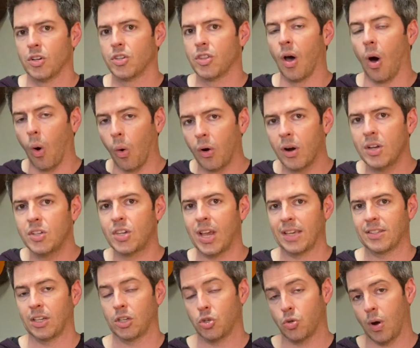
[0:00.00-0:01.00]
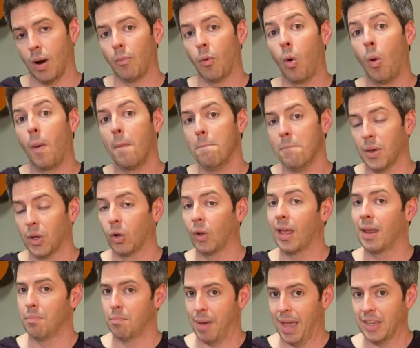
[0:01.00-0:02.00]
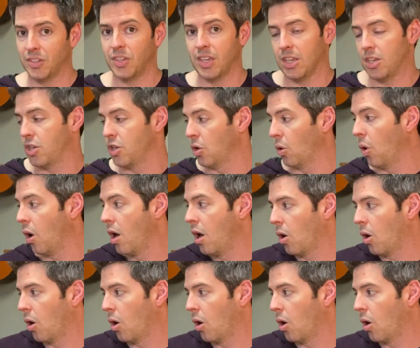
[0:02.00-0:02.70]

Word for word: The Orange has a treble, middle, and bass EQ,